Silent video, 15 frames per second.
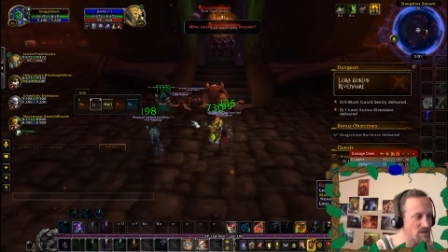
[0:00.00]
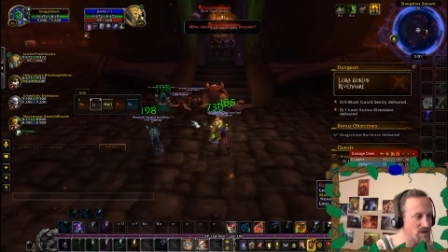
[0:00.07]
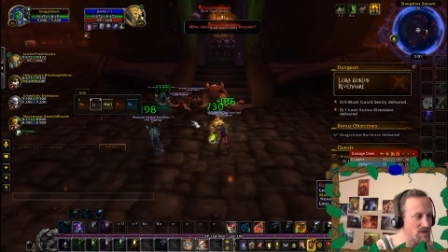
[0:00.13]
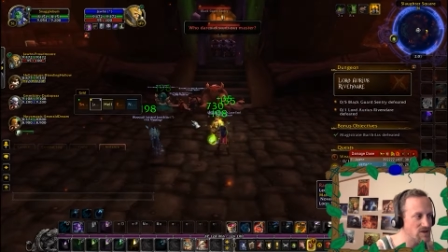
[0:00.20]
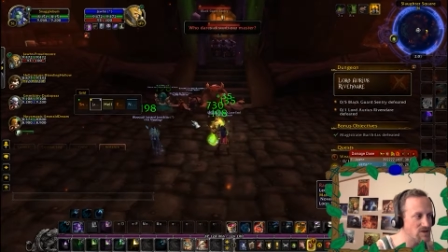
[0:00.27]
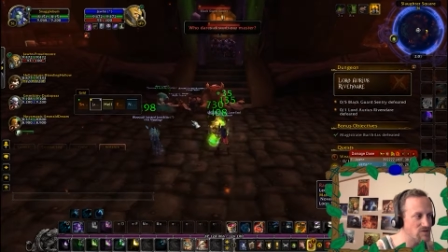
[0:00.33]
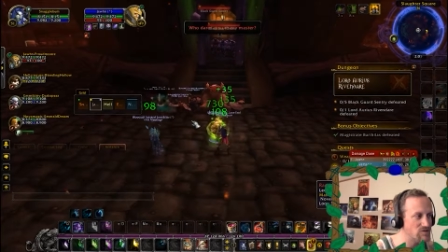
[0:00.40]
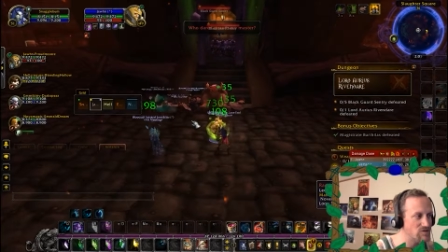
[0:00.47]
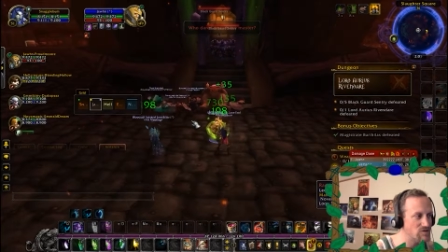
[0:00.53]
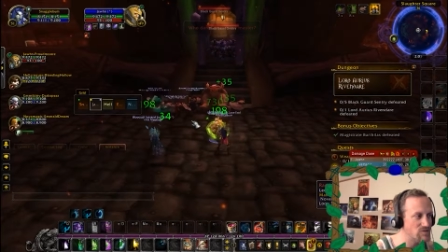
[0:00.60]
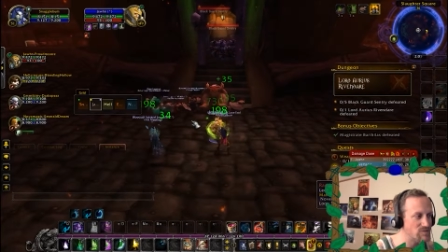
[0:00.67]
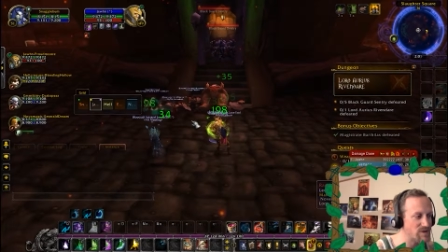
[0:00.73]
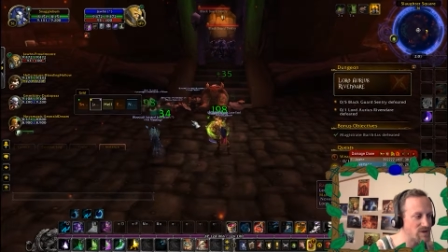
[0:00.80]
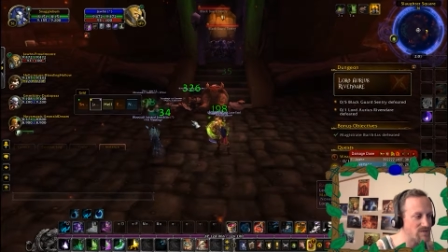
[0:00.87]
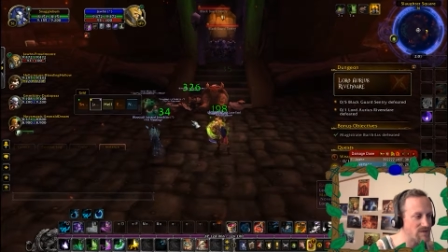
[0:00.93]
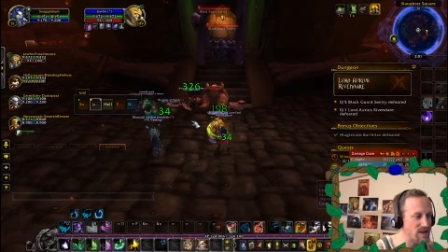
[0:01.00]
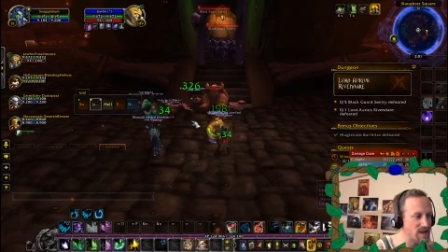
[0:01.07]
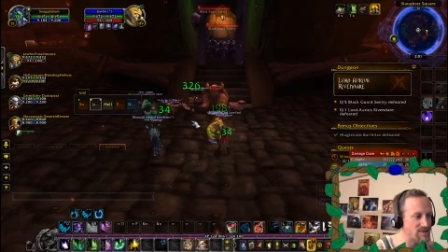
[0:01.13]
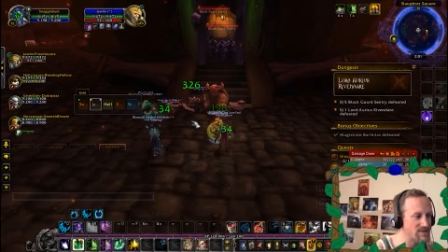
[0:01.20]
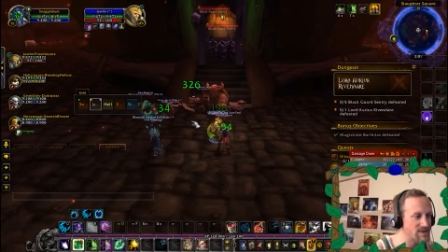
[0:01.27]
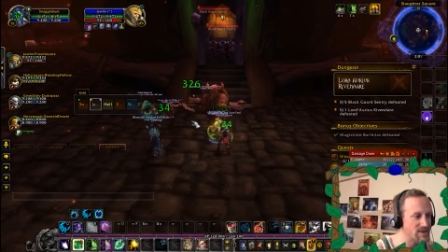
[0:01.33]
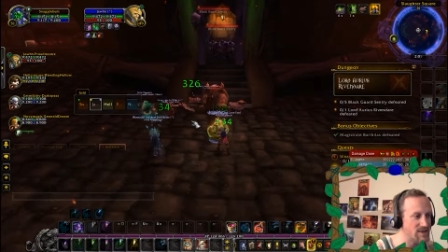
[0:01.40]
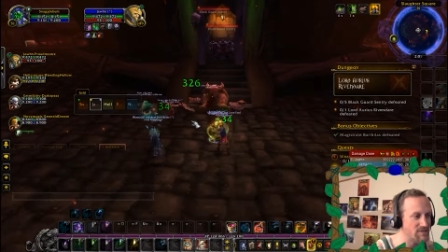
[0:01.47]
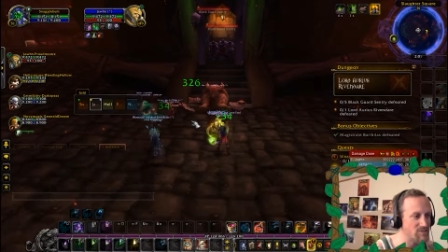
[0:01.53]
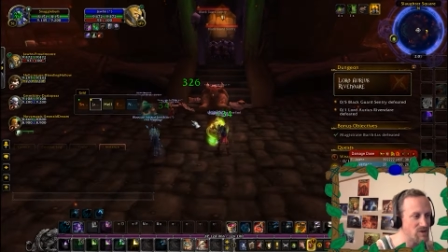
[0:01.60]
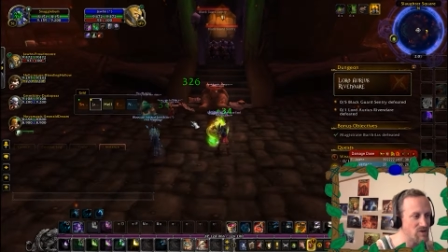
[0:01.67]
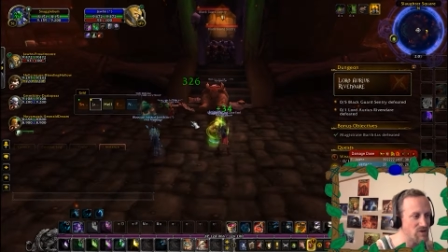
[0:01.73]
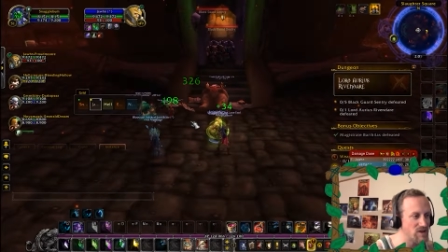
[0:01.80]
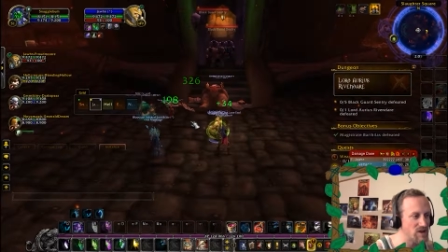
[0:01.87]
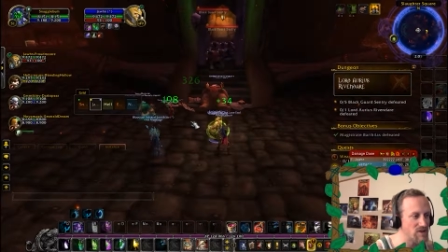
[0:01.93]
in the group and has the
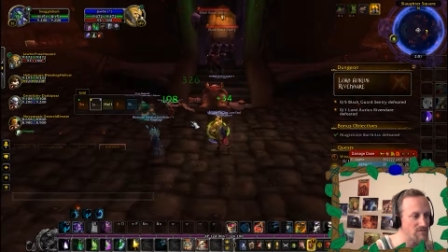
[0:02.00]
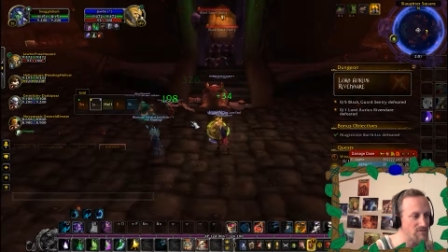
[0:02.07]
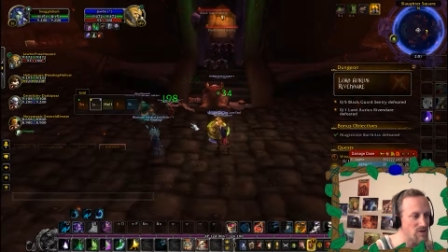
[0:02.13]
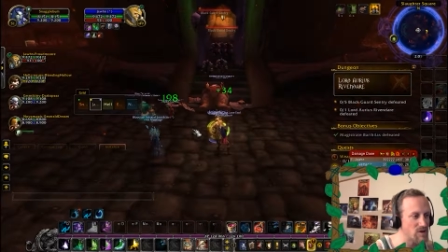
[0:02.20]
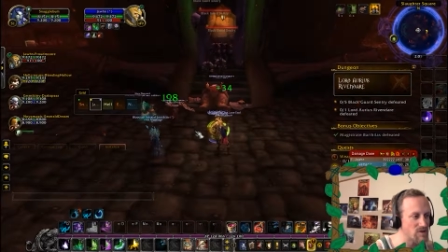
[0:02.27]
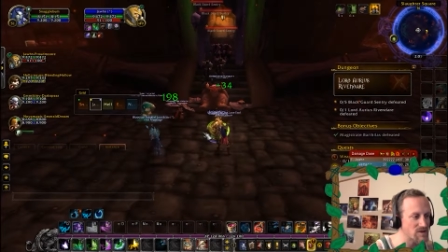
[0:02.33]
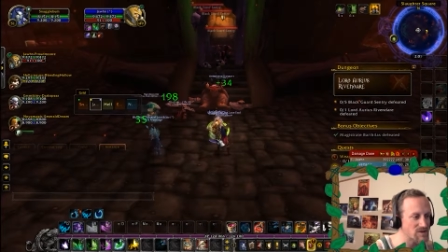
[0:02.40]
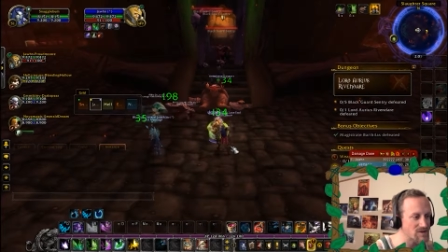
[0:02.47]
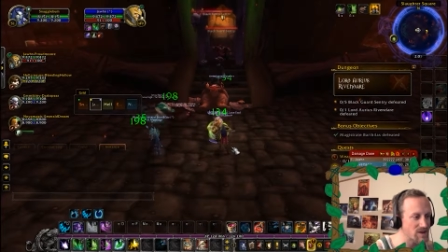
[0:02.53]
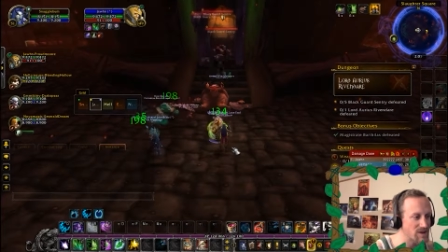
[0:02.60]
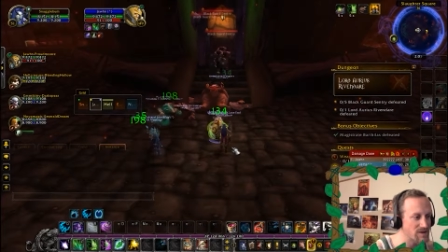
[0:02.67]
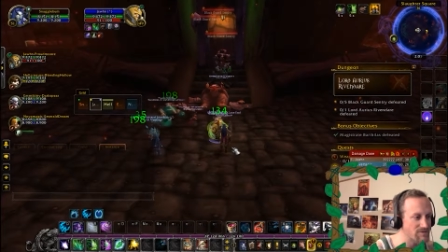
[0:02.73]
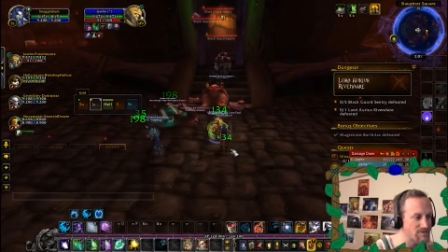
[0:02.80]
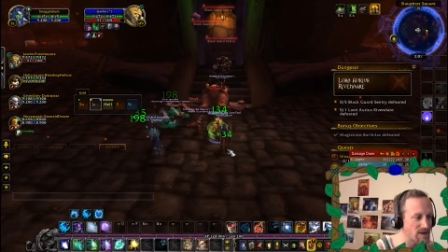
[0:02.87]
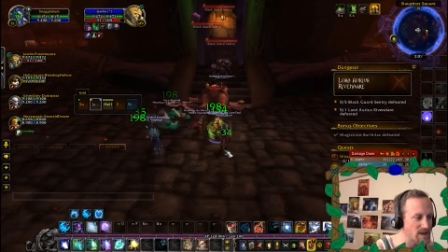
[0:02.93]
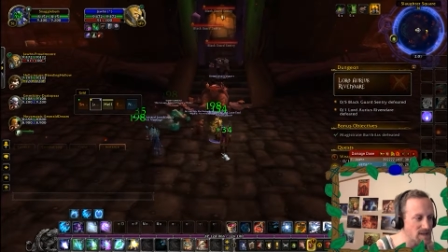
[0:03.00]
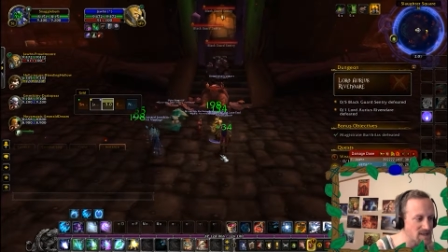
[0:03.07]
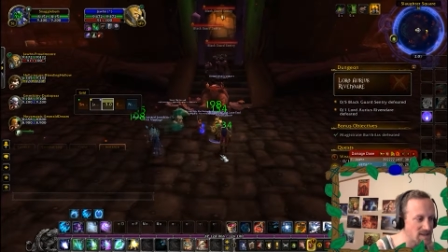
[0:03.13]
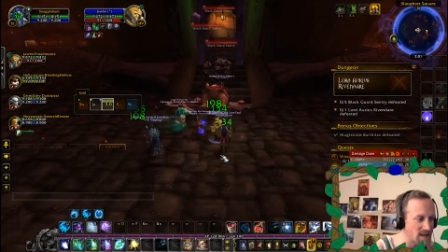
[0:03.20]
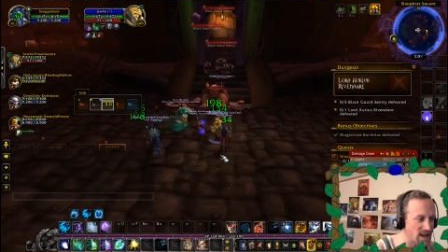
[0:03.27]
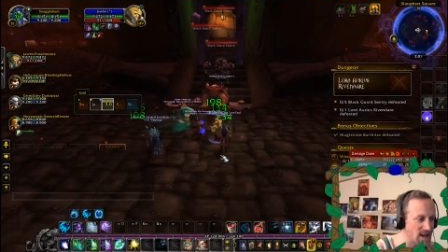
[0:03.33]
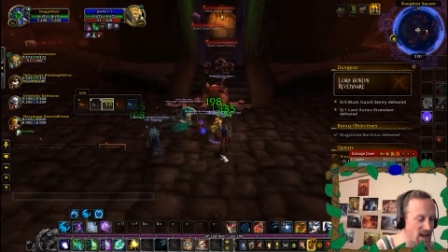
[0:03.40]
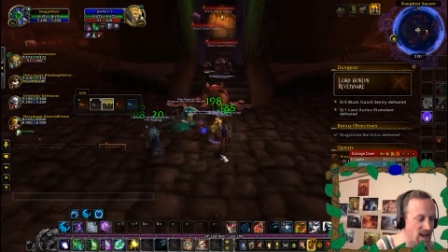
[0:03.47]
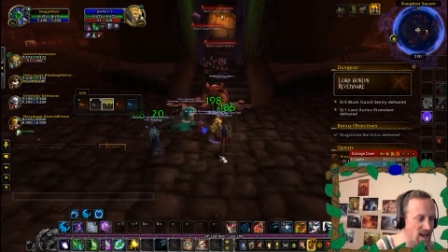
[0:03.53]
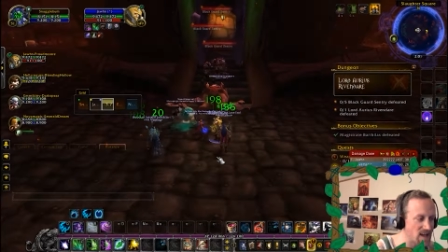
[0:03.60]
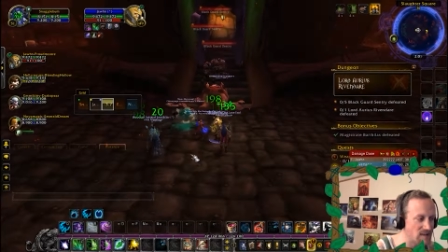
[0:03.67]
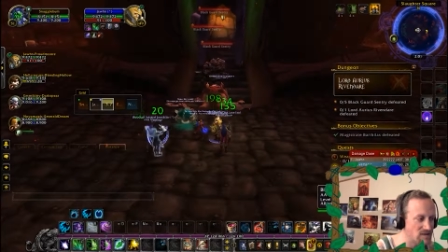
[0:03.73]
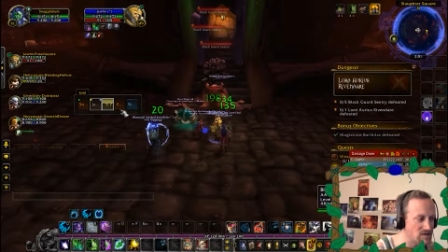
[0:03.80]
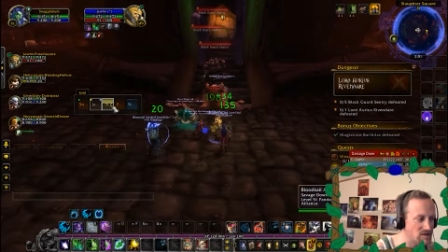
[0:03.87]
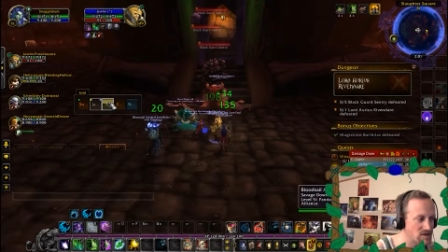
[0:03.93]
ability to focus on the fights at hand.